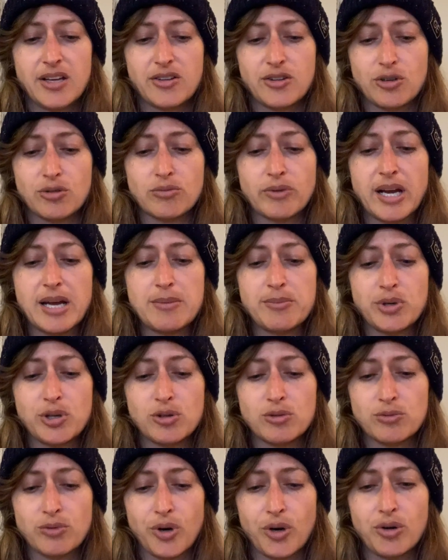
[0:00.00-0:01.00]
the
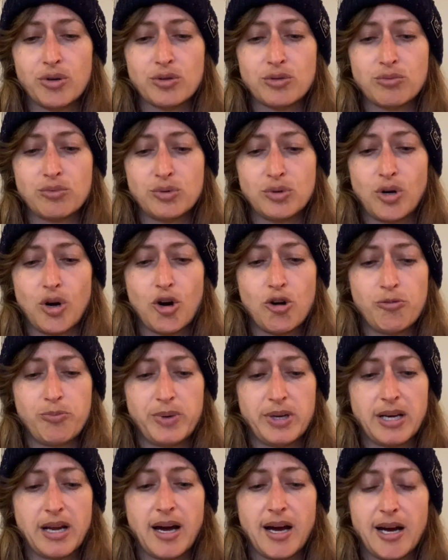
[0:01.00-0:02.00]
rainbow road will
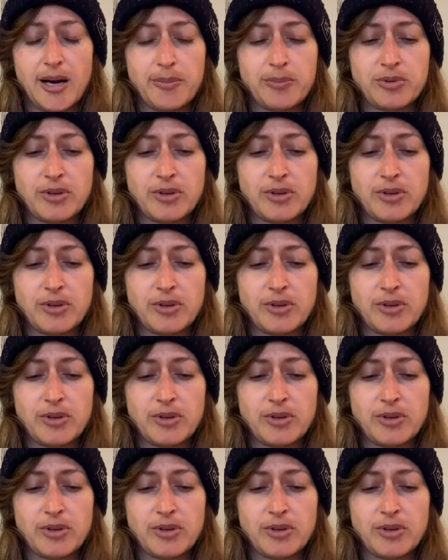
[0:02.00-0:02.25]
open up.